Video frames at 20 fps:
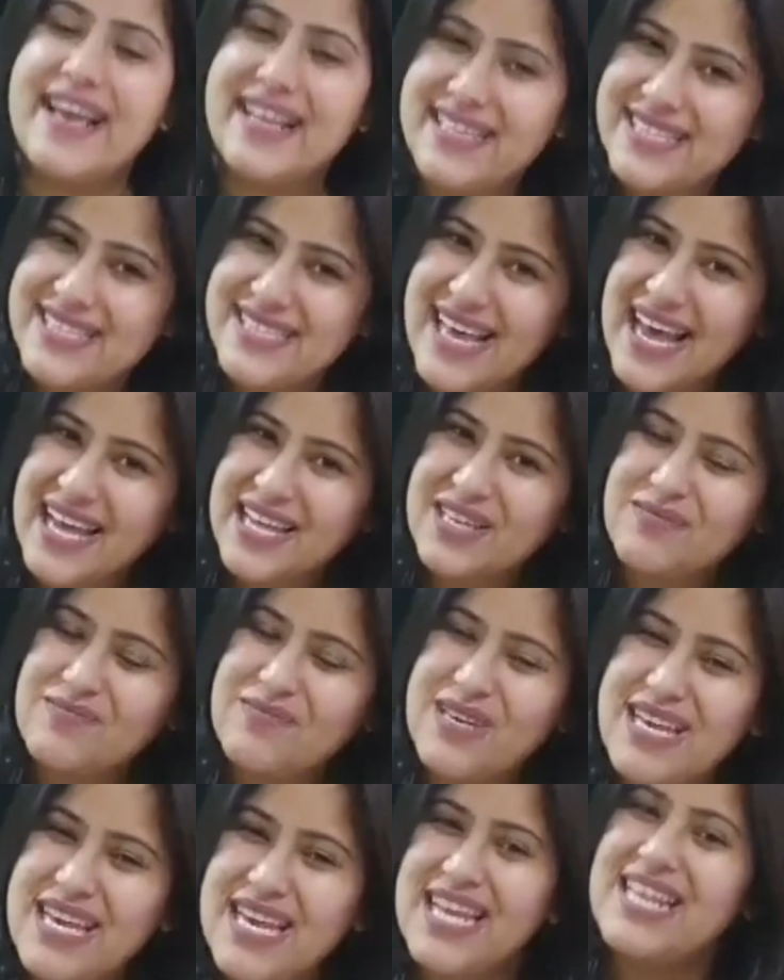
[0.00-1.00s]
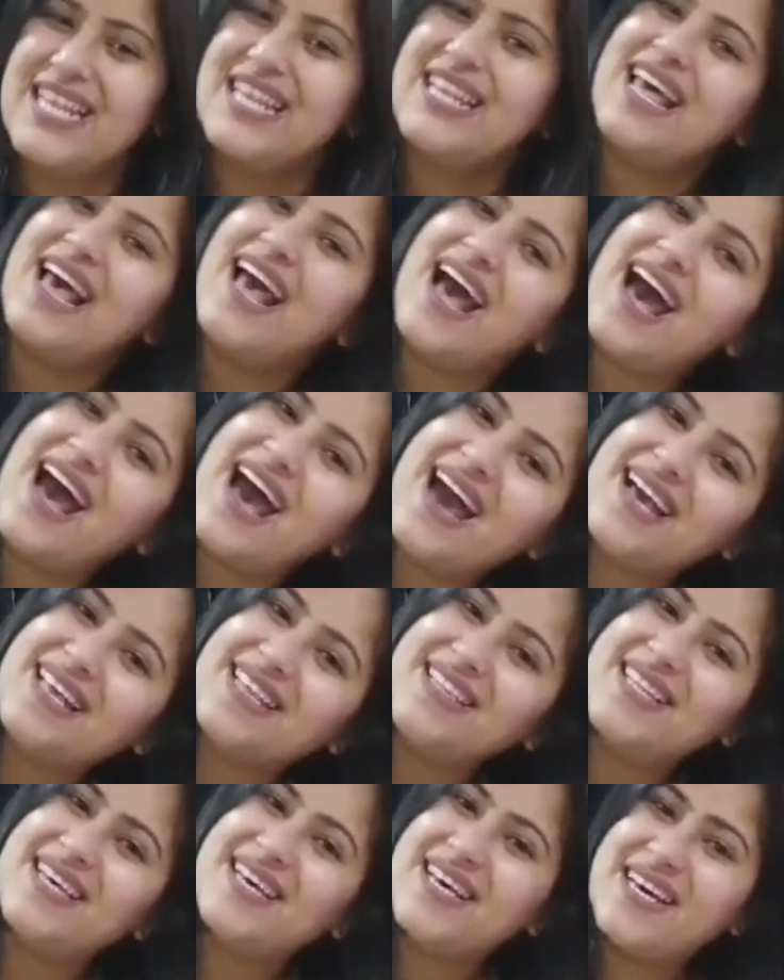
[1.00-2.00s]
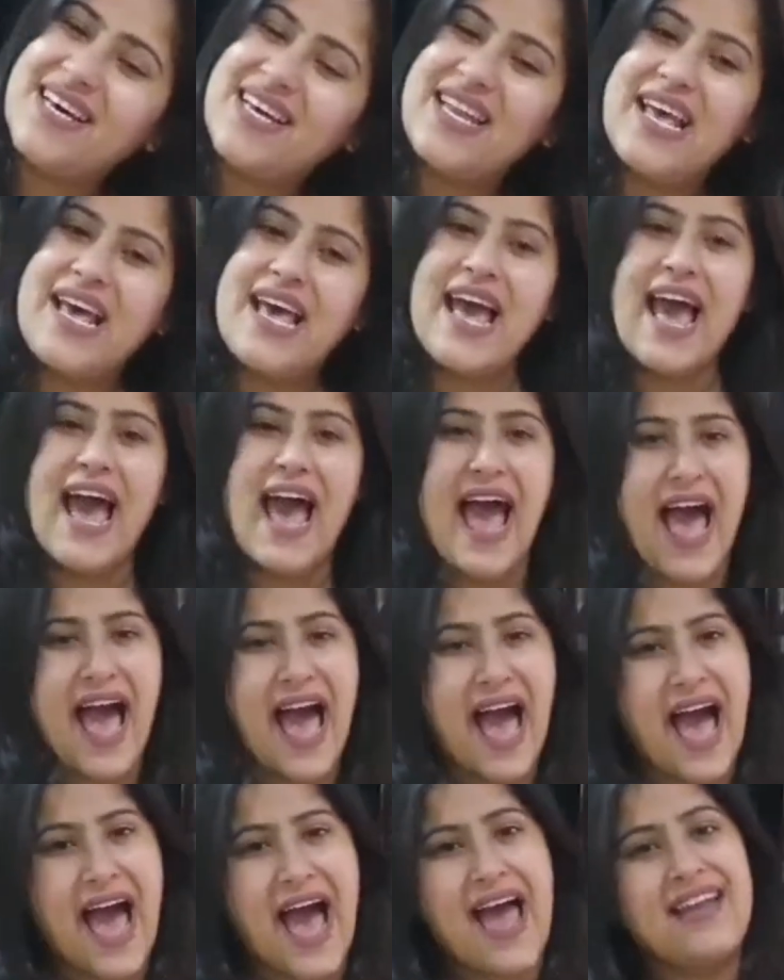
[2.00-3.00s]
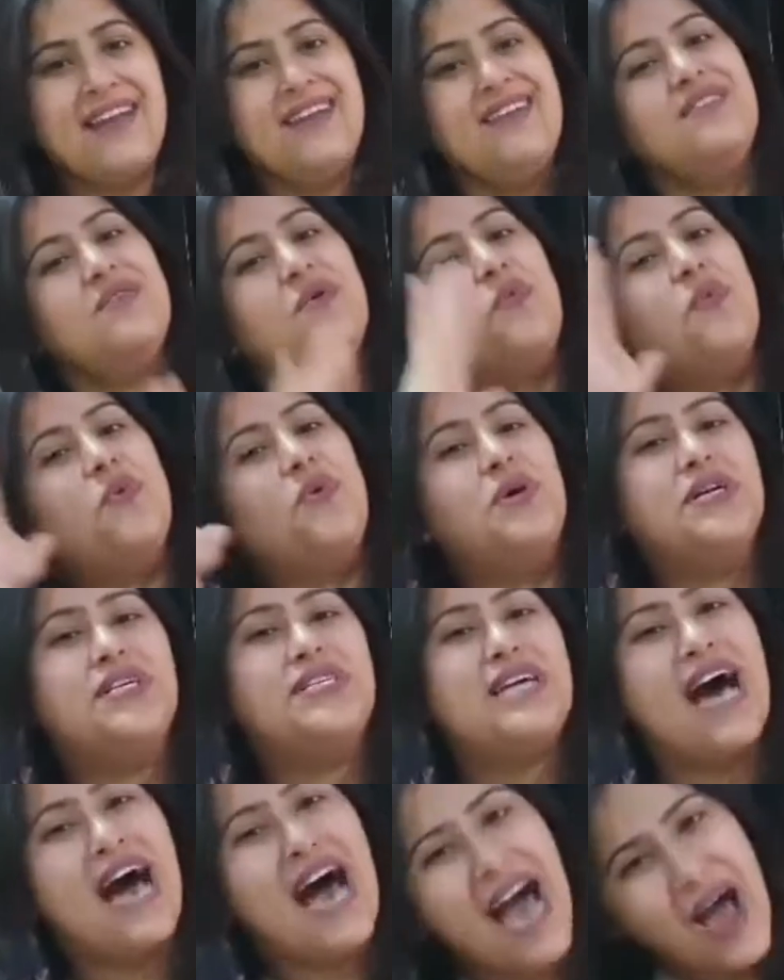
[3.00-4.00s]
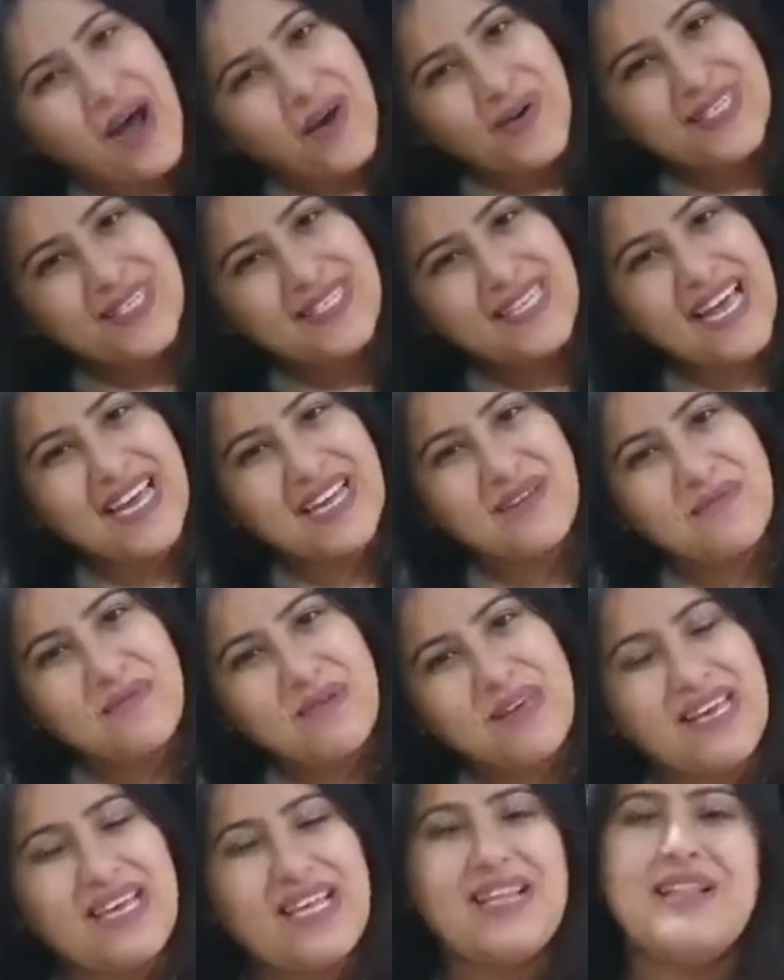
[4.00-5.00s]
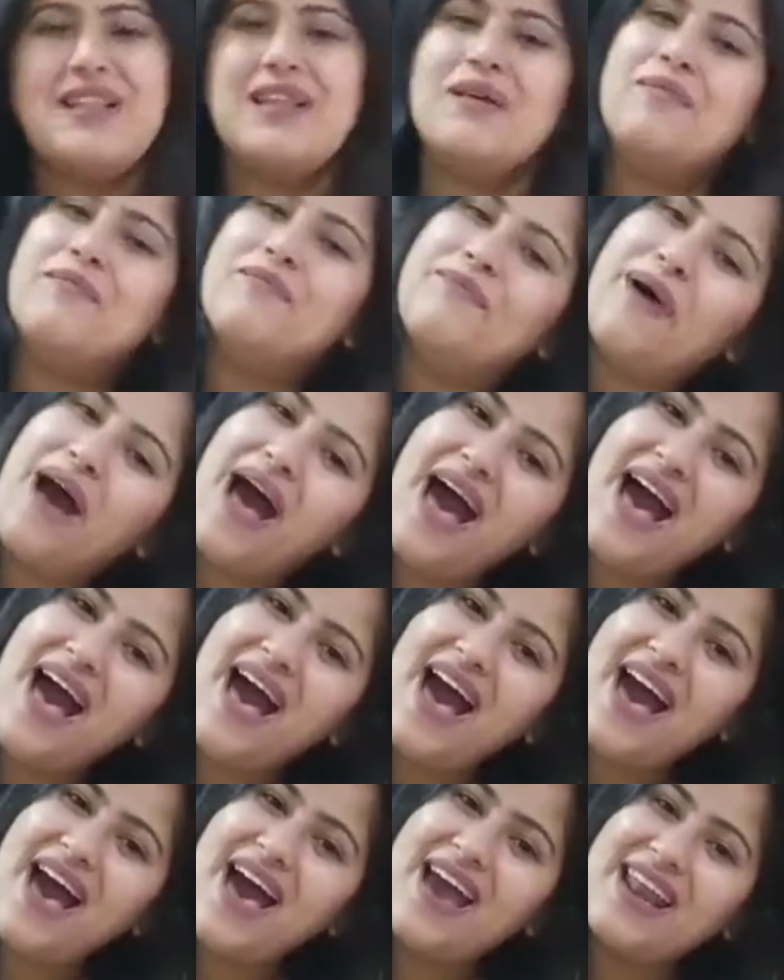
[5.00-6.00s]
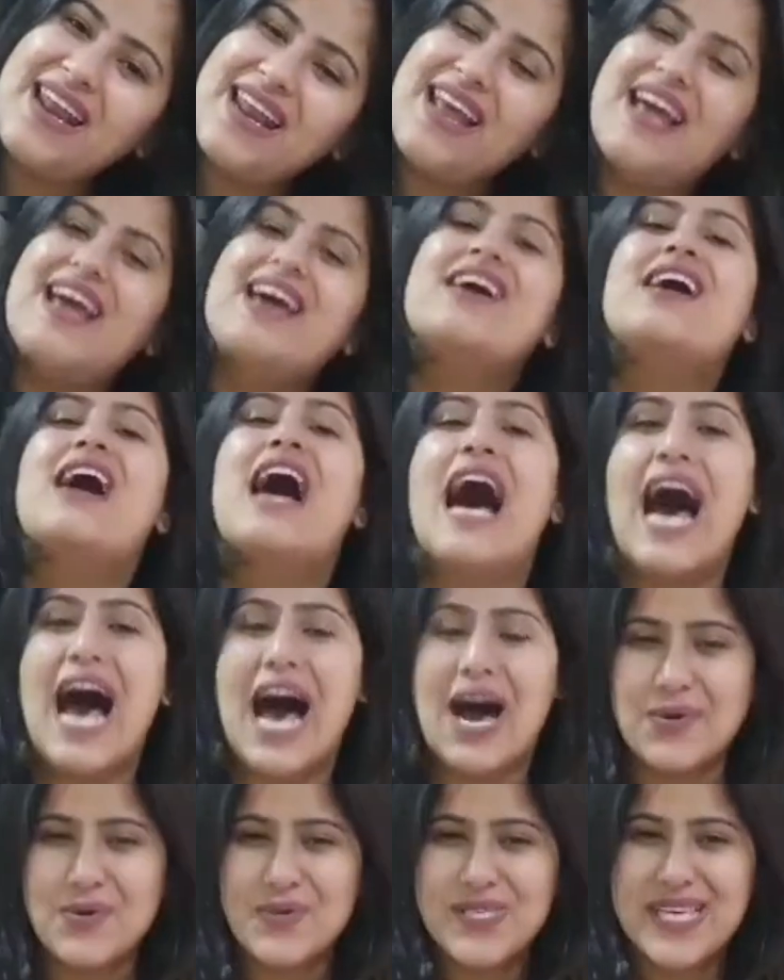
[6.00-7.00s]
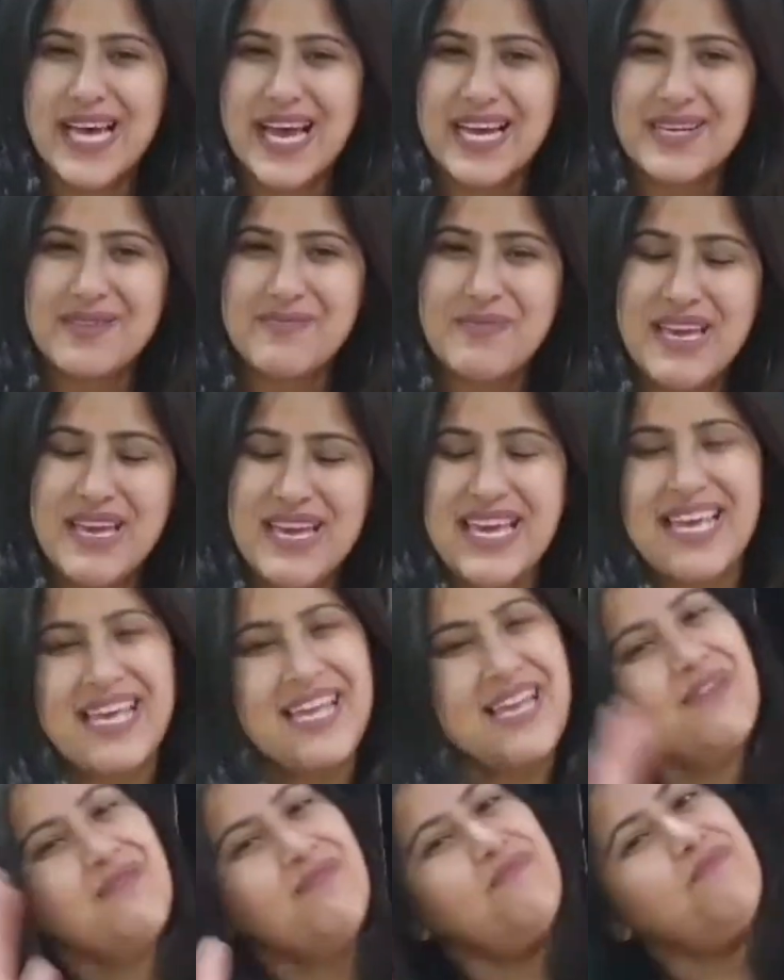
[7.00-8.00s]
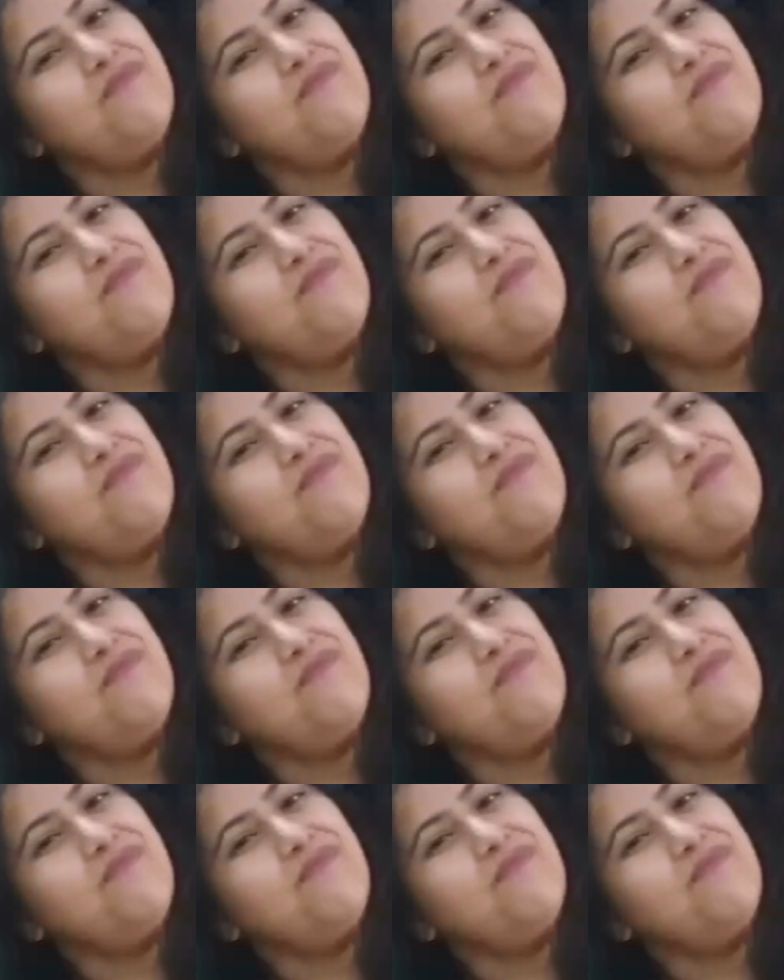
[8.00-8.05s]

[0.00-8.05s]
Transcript: Inside means andar. And the word outside mean bahar. Outside mean